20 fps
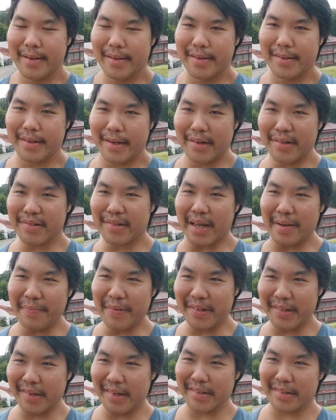Now, is
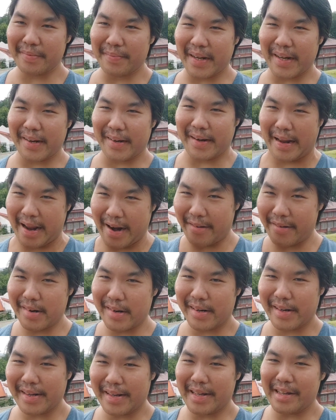capitalism an
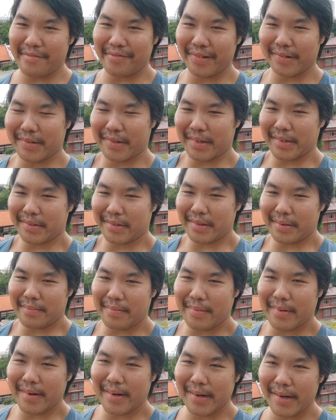inherently evil
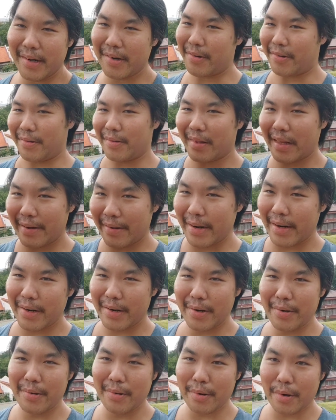system? No, there are
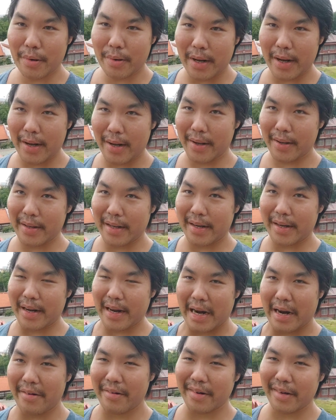no
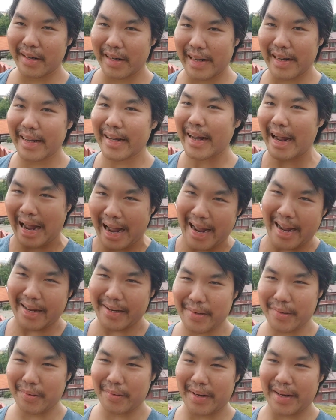inherently
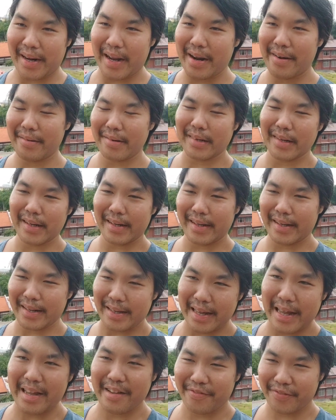kind or inherently
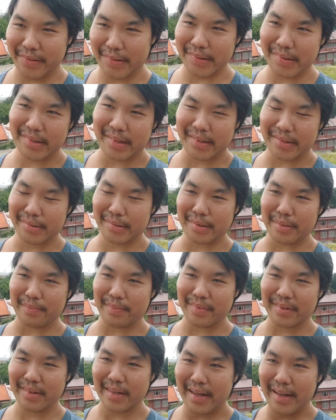evil
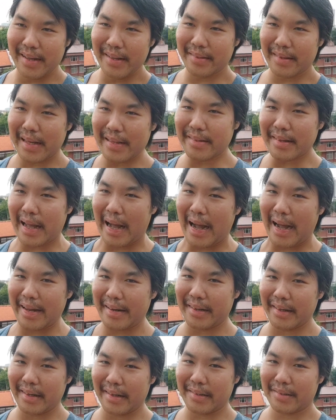systems. That's
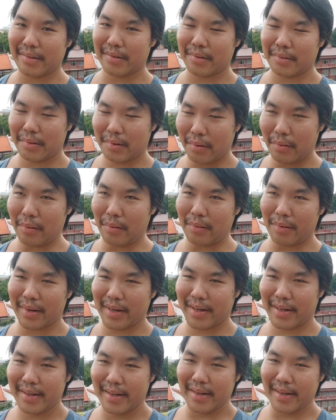idealist talk.